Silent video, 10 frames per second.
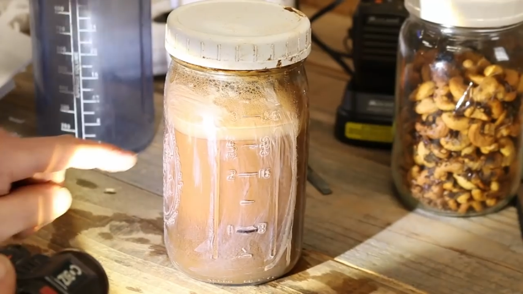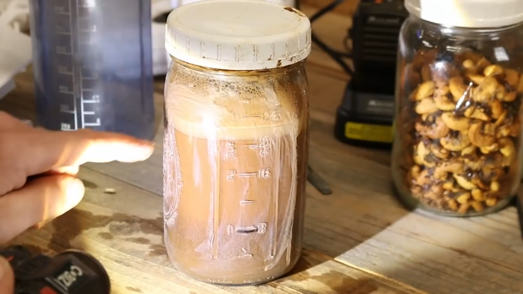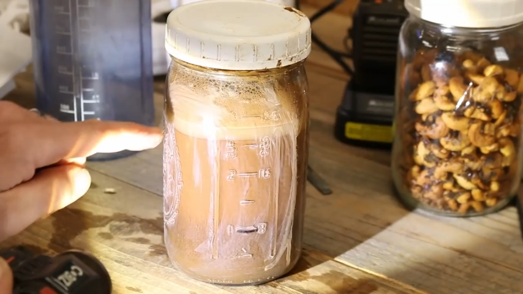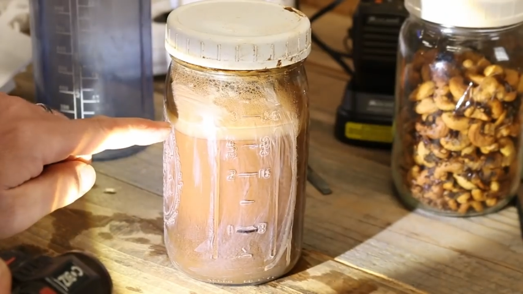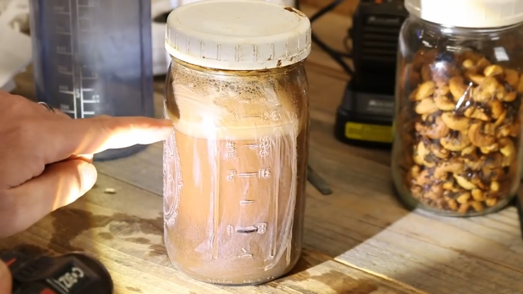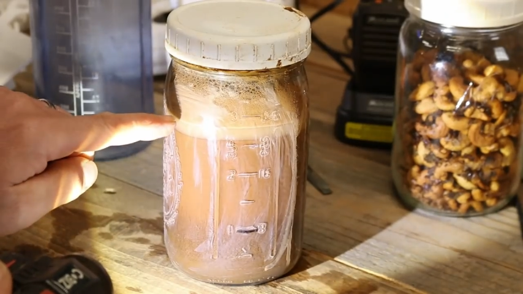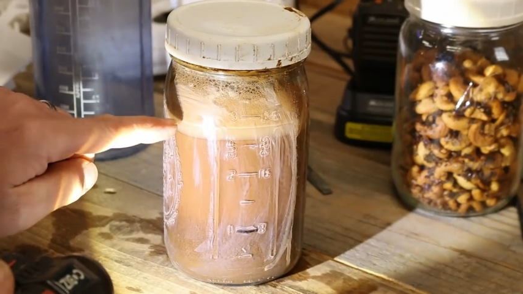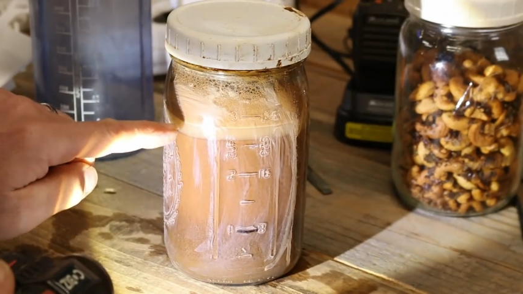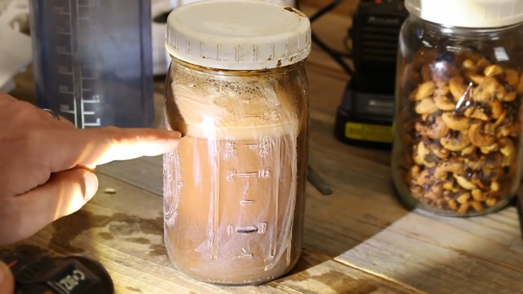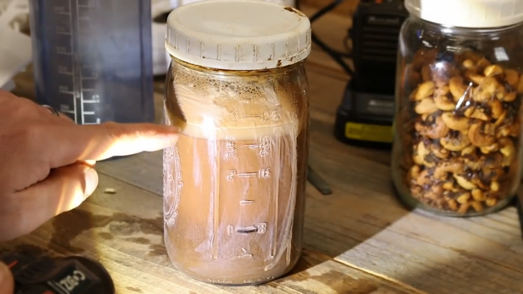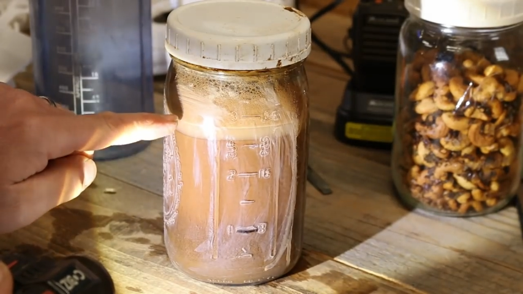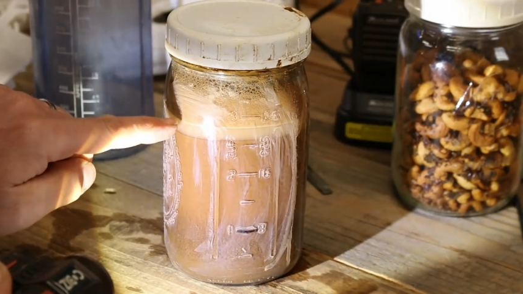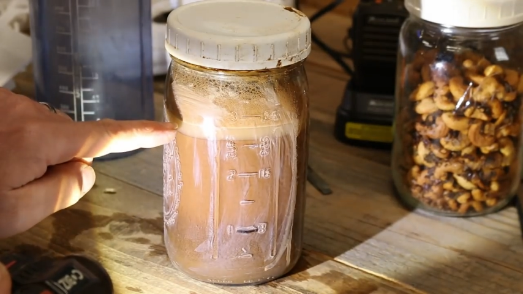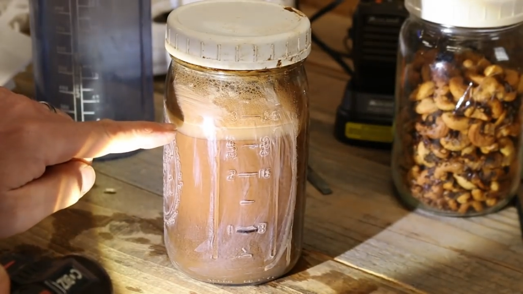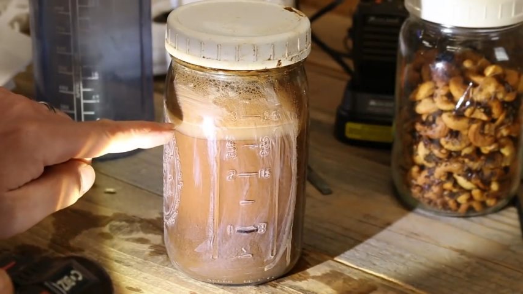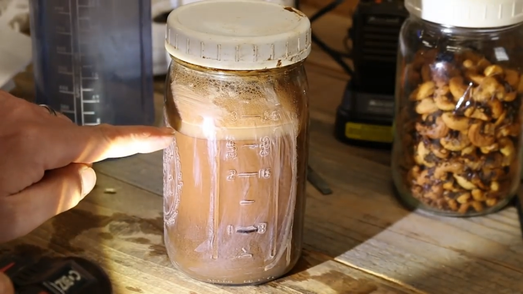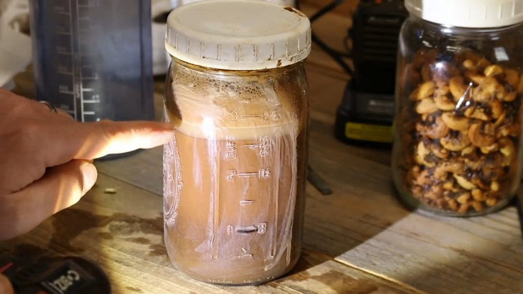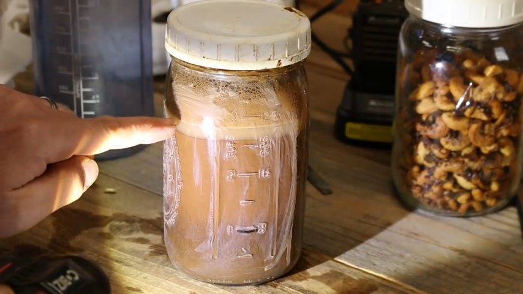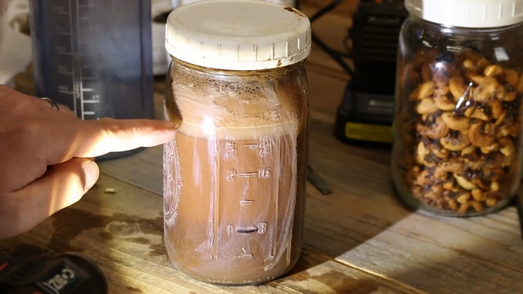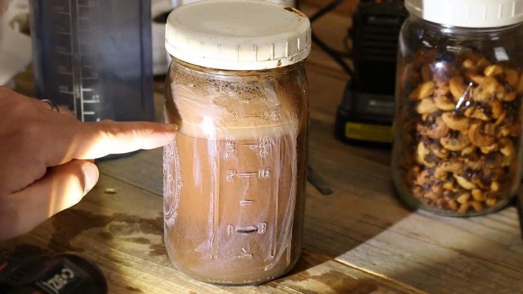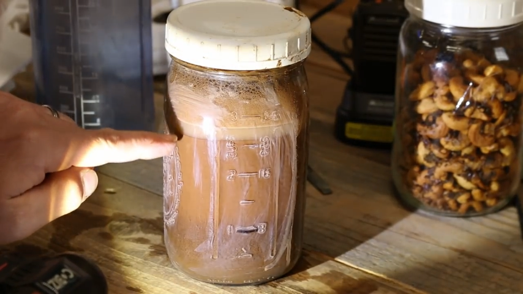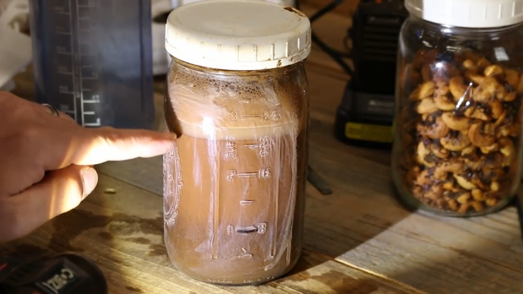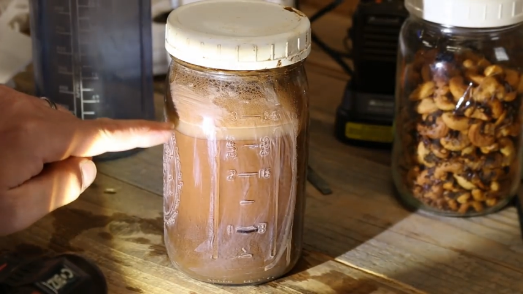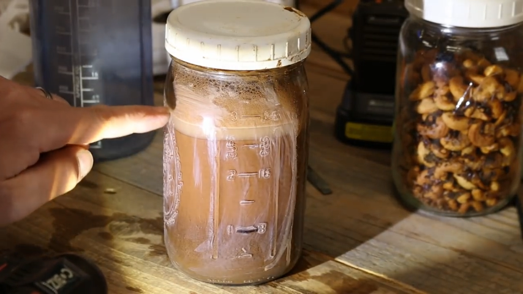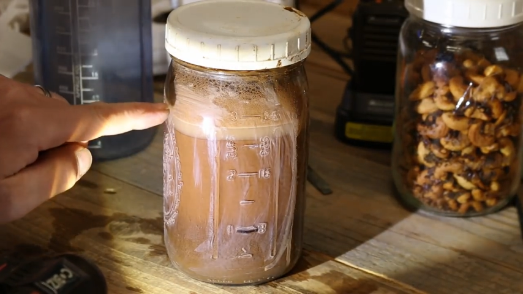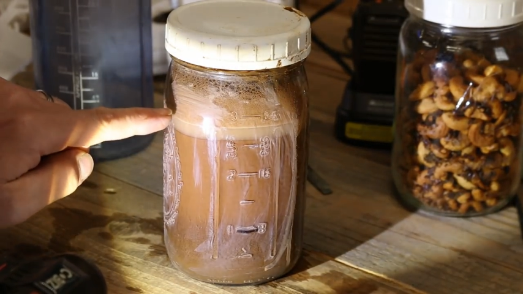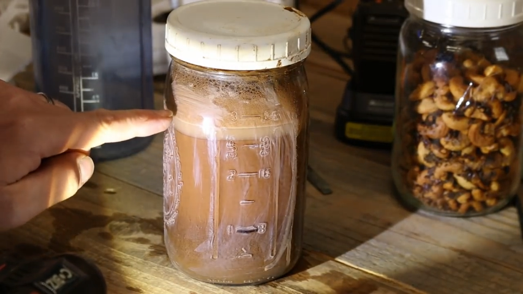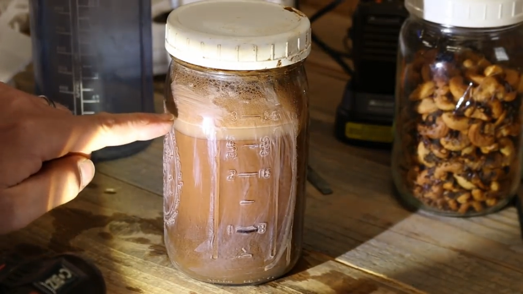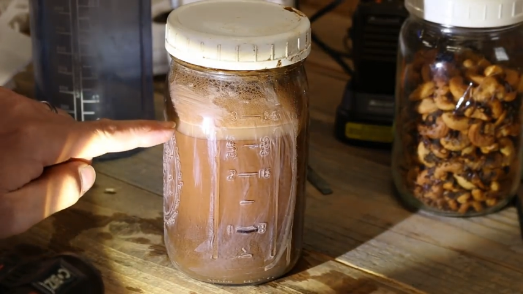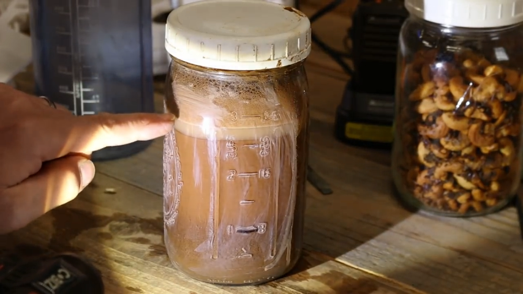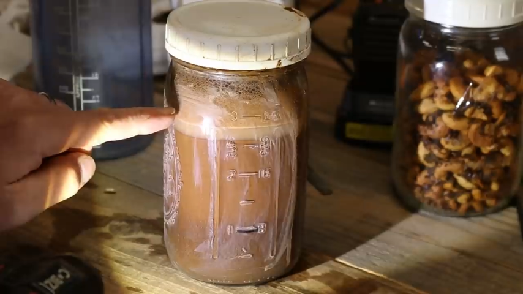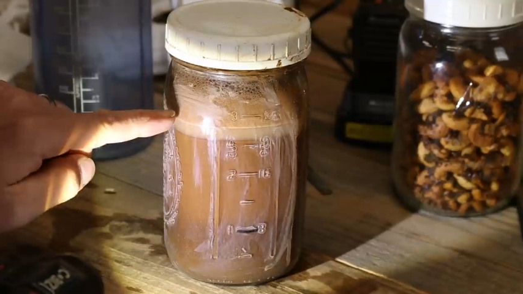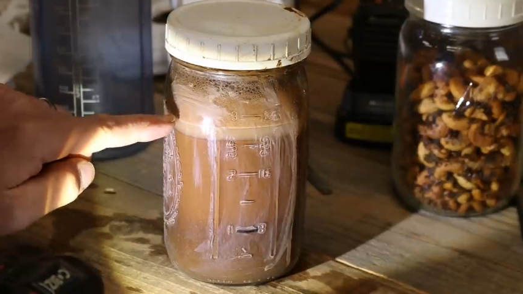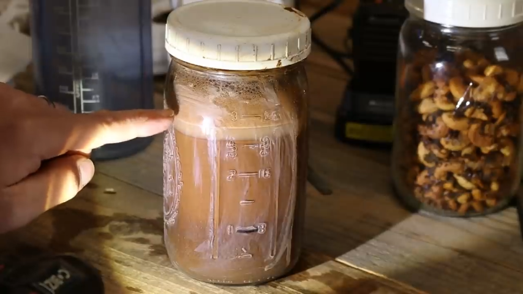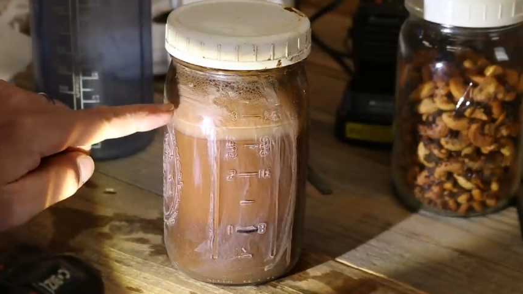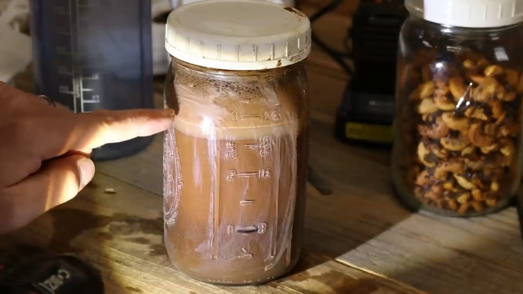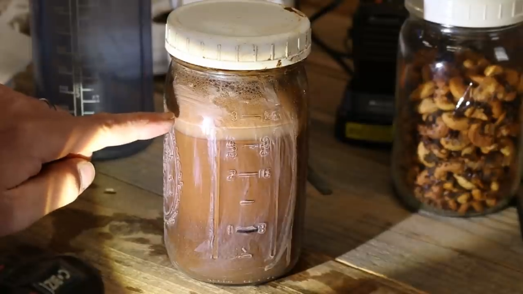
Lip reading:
Nobody's mouth can be seen.